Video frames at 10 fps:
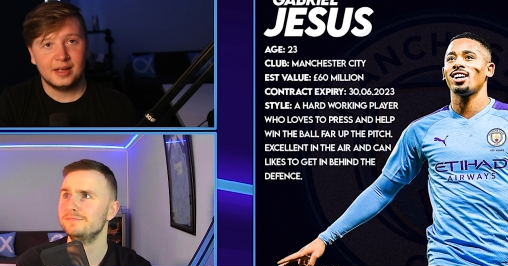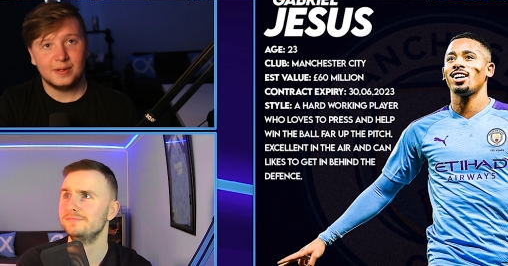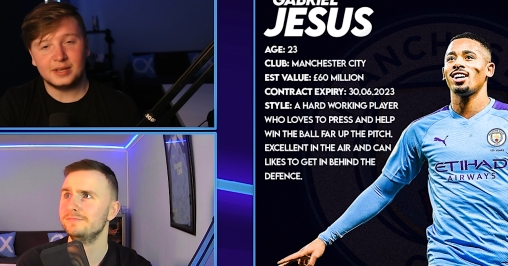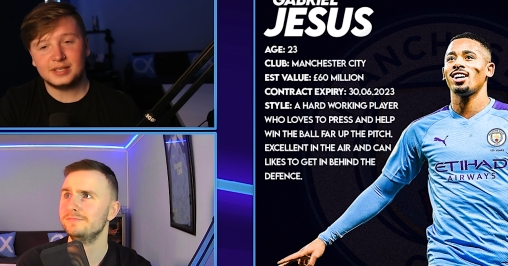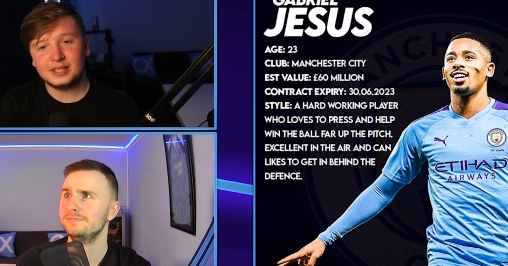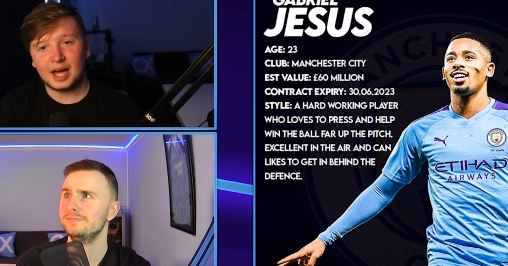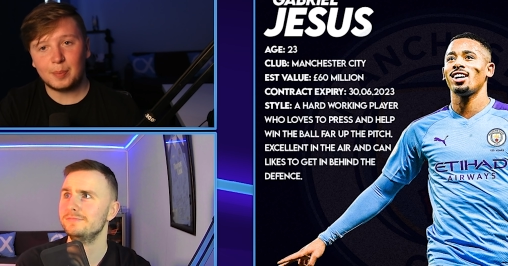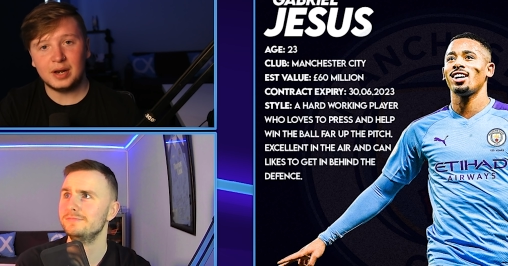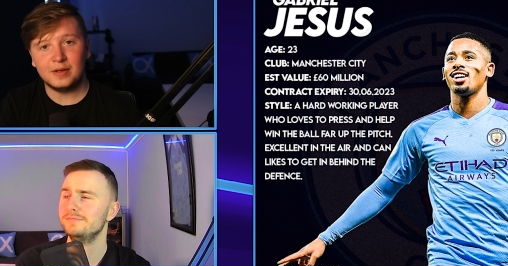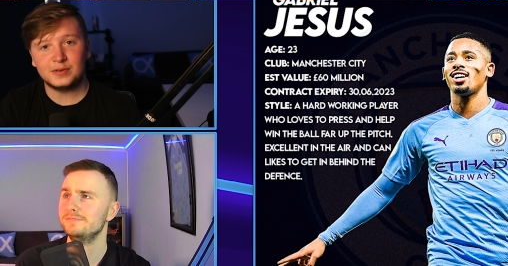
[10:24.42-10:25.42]
Speaker 1: this had
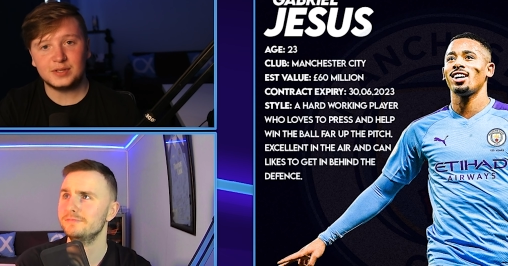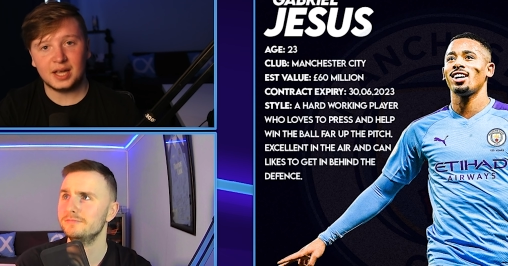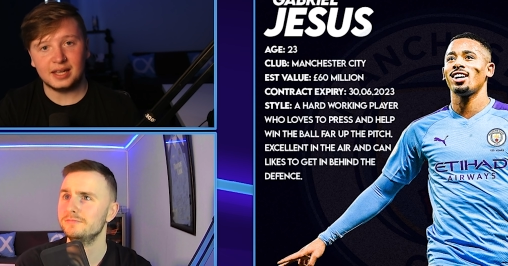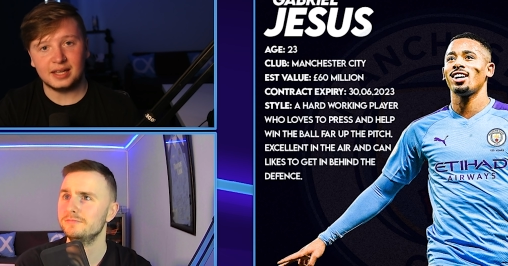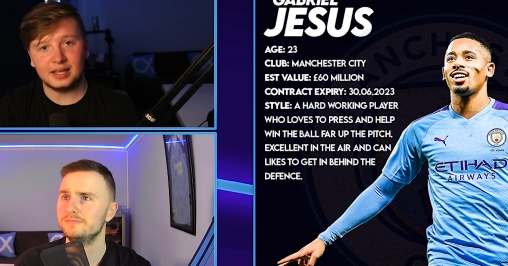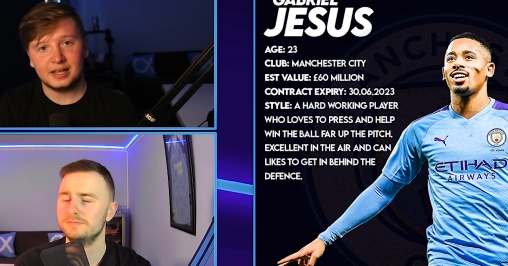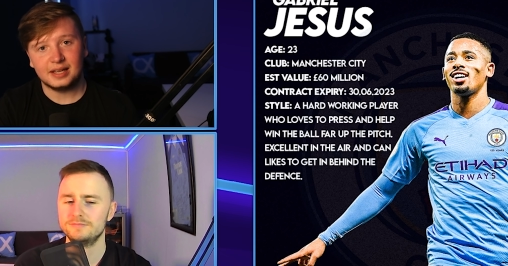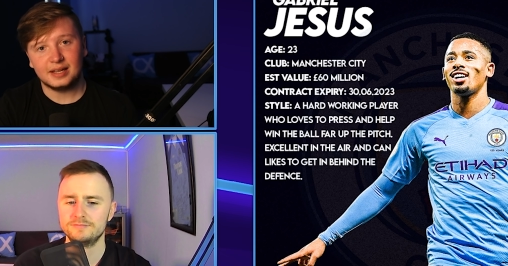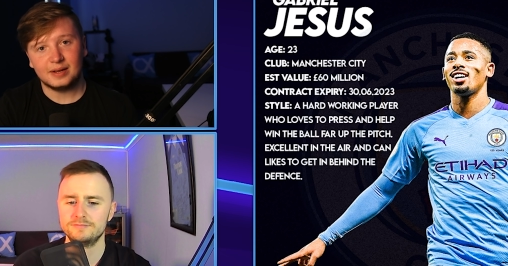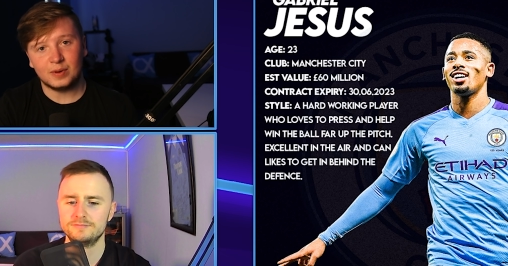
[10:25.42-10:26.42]
happened if say
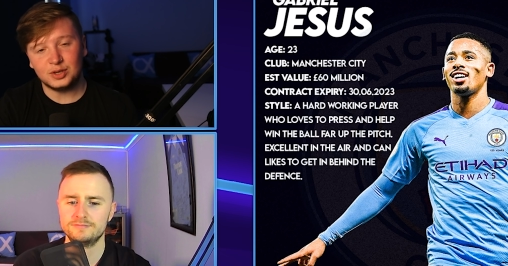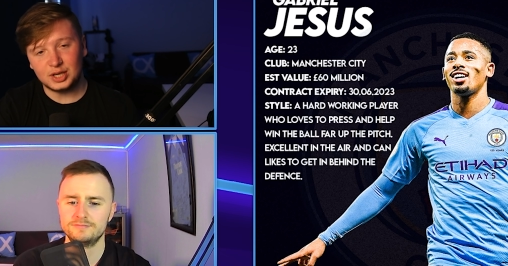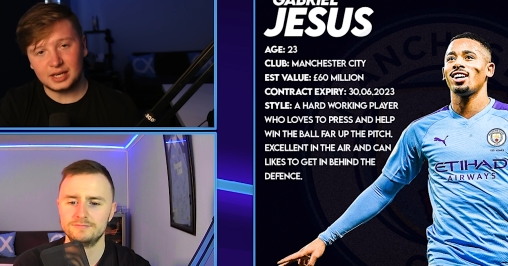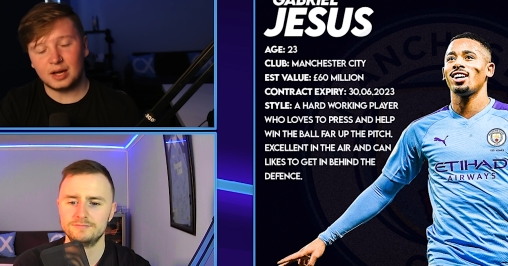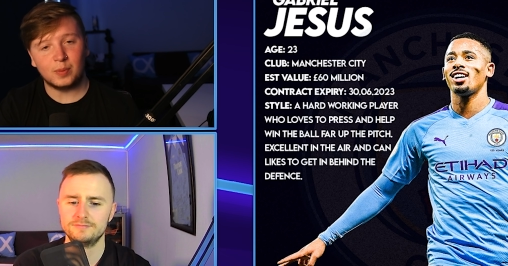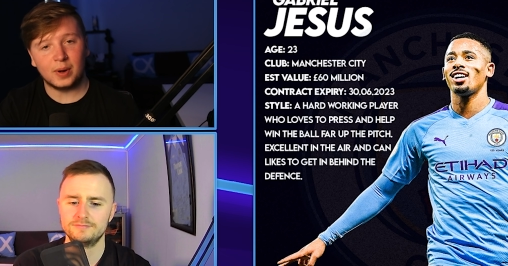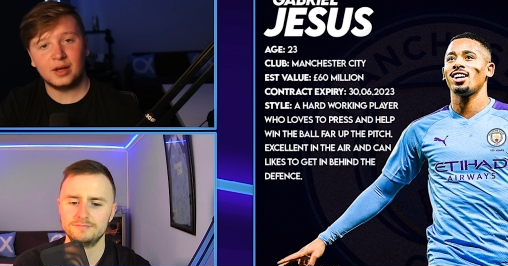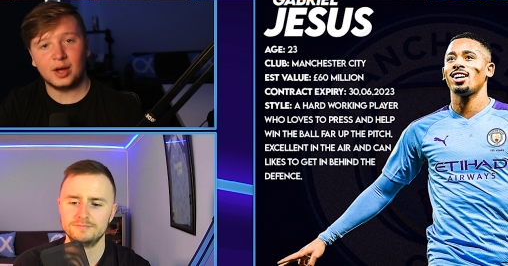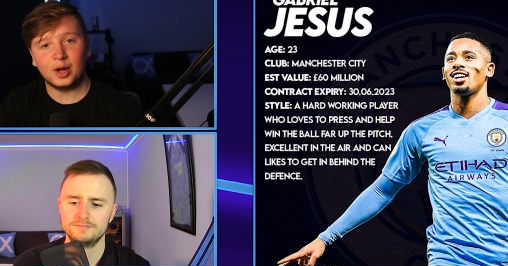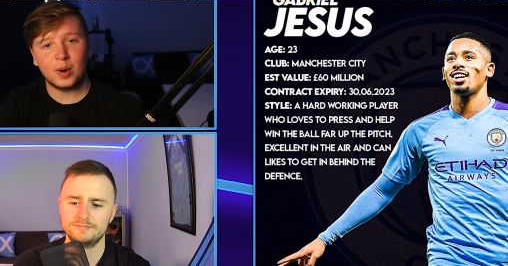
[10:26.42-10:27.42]
when G when uh,
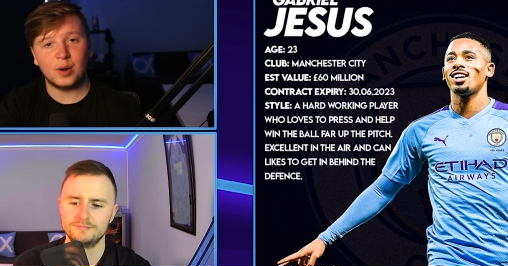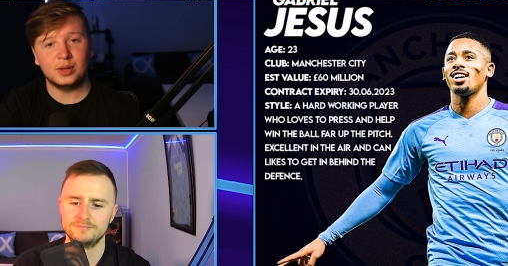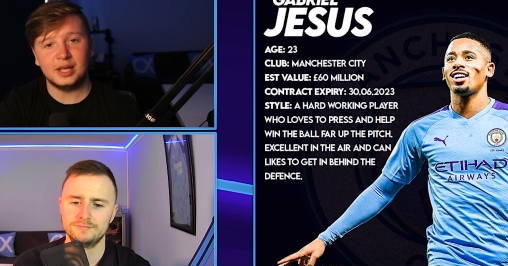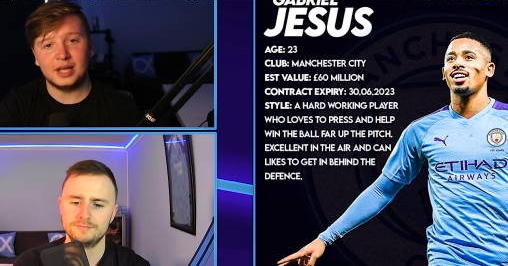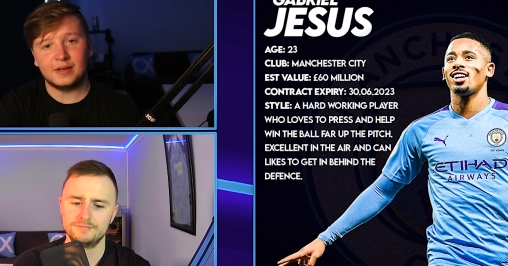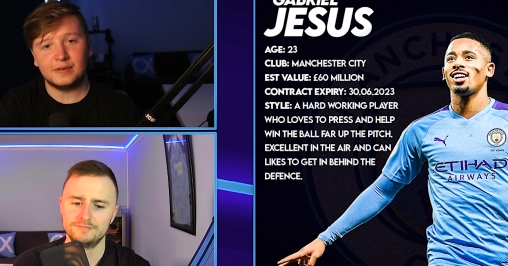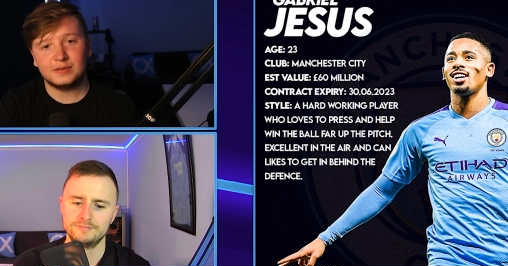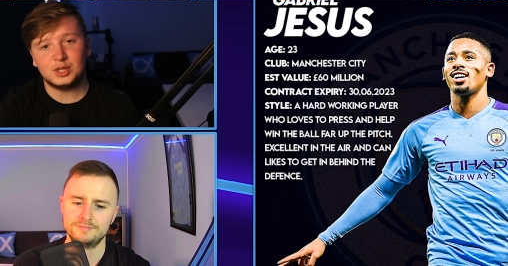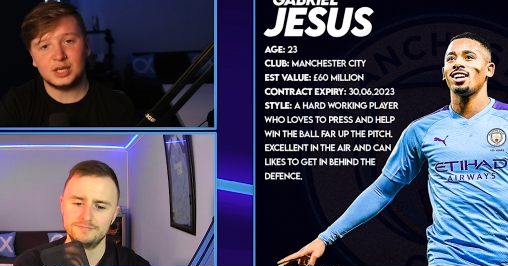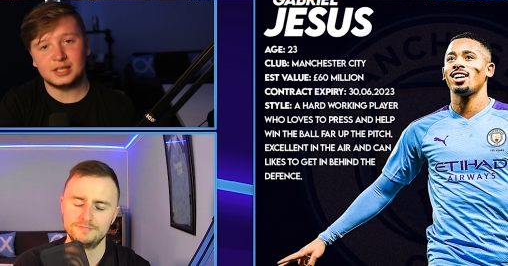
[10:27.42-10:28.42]
Aguero leaves,
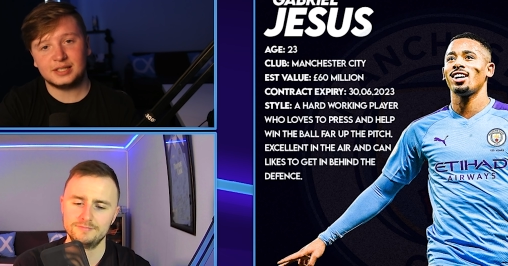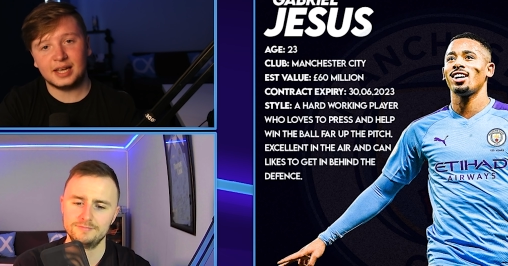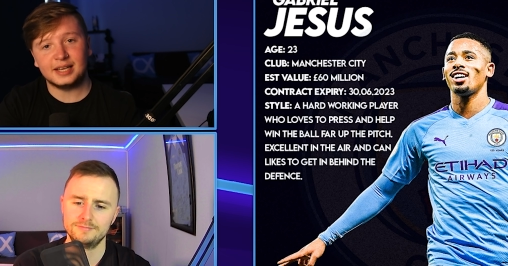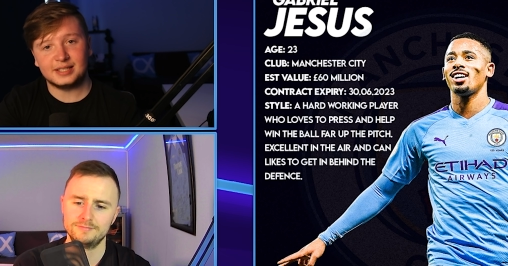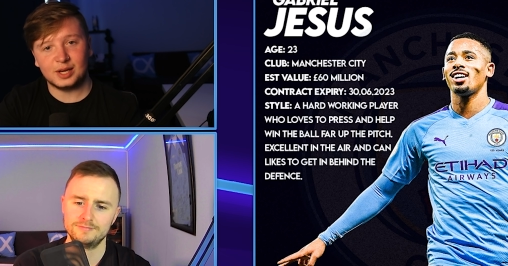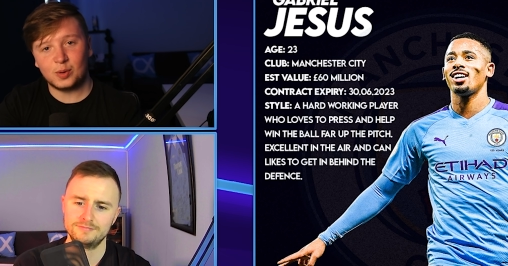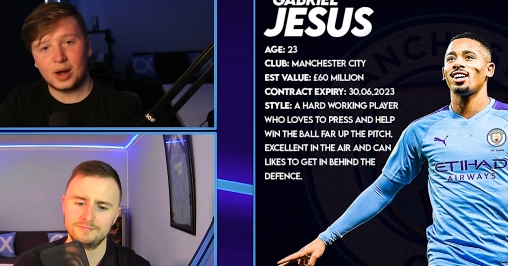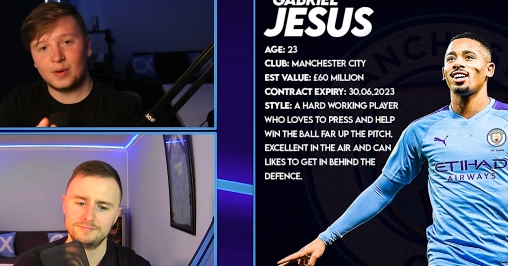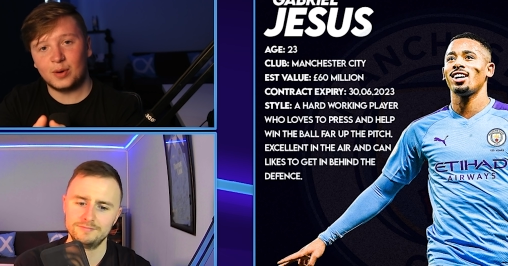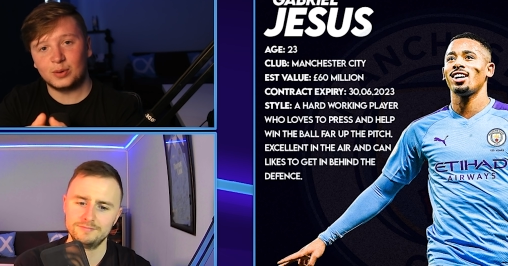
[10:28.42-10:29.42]
Jesus takes
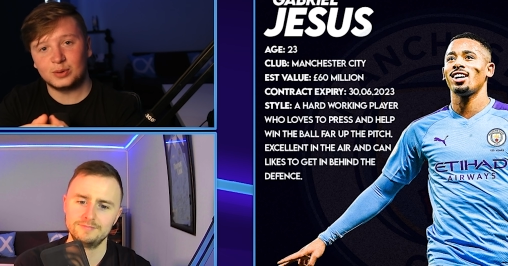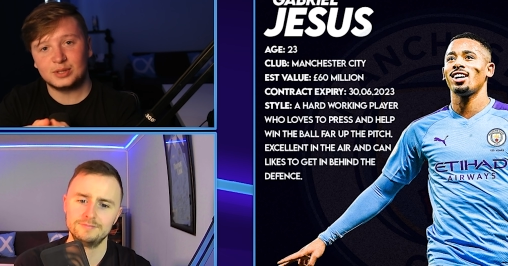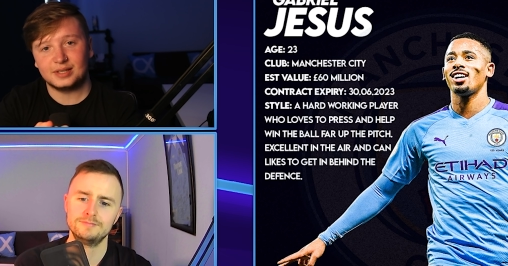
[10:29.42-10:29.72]
Aguero's